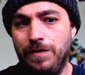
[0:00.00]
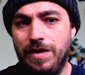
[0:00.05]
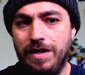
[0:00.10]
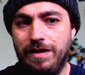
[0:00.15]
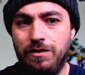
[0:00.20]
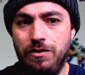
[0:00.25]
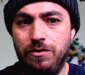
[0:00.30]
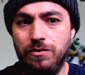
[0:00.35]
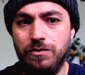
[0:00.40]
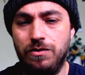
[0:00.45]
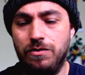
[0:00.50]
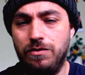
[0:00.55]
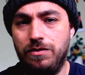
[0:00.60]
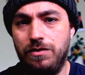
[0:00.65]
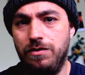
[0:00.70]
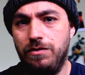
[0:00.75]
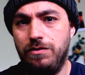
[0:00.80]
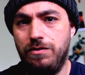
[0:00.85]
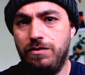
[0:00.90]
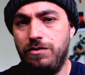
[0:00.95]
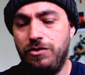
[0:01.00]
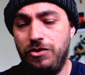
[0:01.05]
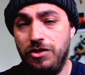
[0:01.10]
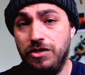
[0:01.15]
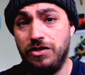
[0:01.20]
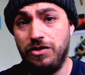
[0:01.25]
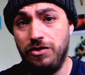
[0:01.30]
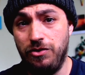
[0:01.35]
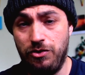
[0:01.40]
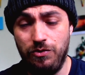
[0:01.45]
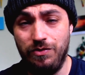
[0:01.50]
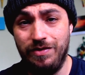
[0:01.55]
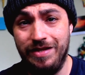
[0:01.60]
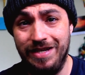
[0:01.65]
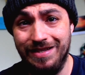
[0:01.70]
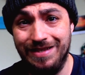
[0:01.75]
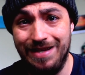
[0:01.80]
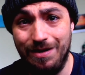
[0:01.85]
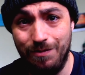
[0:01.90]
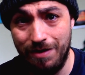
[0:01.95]
Like, those aren't just the two
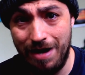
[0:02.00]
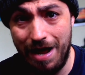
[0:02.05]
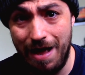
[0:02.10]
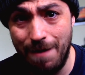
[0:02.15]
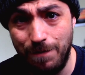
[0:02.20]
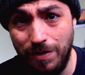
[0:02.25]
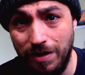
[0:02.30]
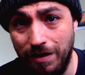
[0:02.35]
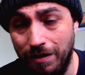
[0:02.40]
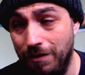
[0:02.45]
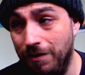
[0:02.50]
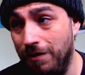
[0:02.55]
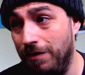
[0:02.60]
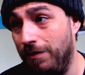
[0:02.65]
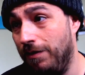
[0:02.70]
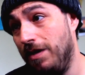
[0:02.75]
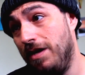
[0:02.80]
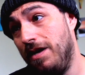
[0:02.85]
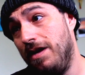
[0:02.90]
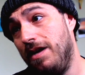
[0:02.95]
things that were happening, you know?